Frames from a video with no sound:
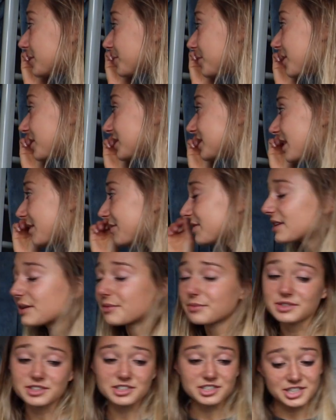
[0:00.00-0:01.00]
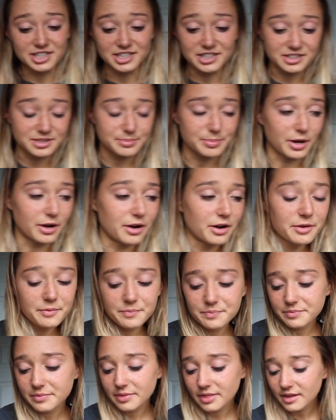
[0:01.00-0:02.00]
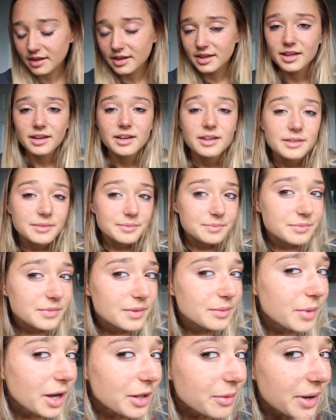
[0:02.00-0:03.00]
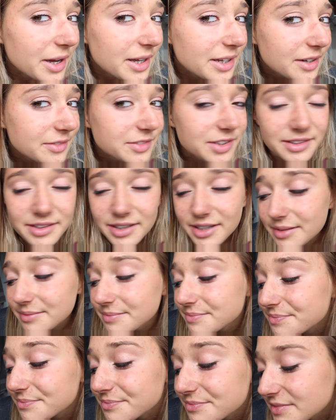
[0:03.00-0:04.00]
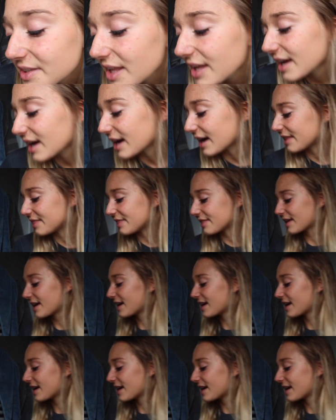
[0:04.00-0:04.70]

was booked and everything with the Genius Bar. By the way, I've done that. And